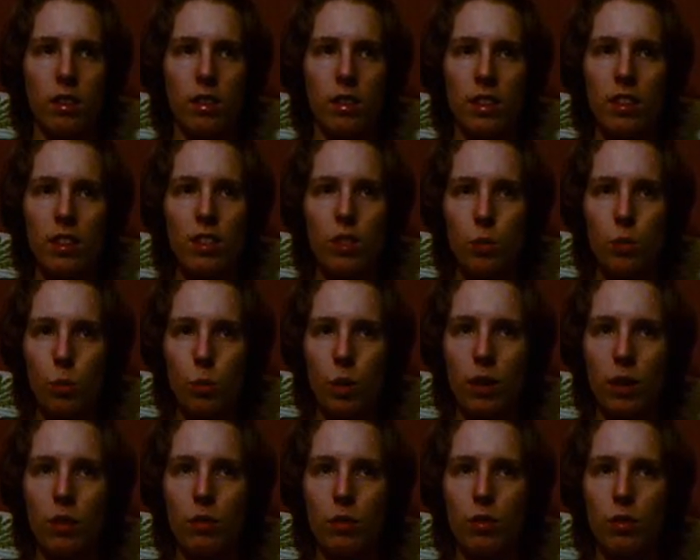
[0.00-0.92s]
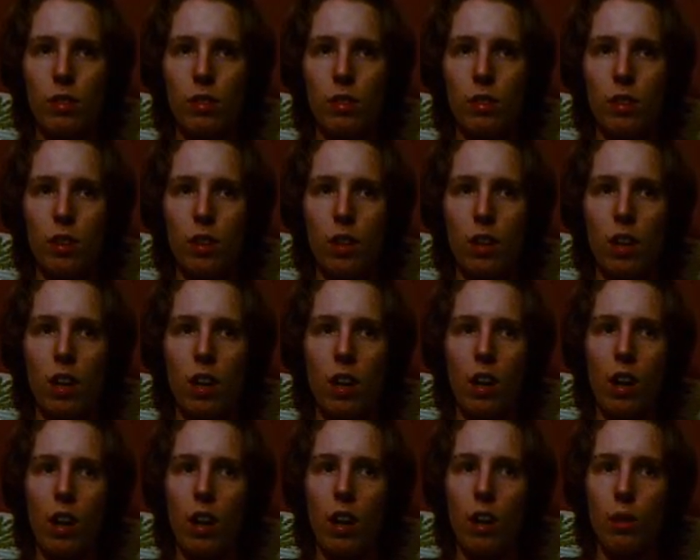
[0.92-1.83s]
This is what
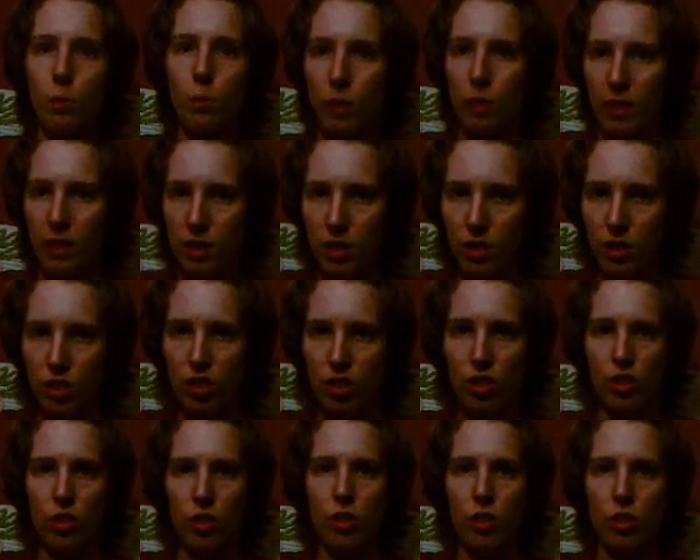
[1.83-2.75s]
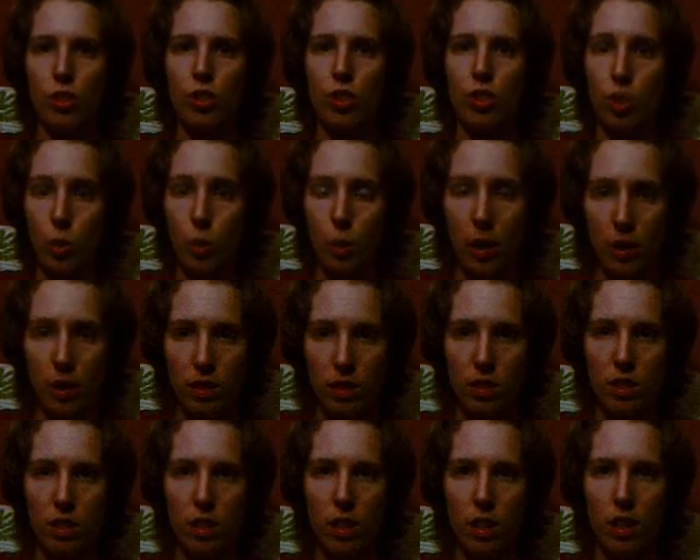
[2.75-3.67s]
our religions show
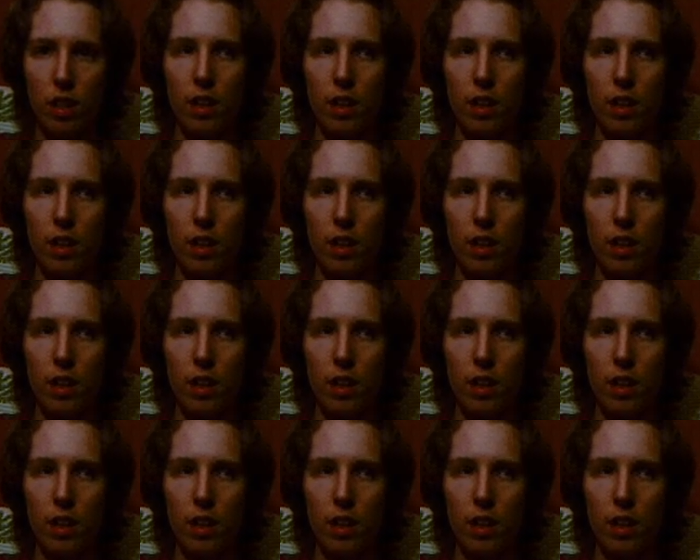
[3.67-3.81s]
us.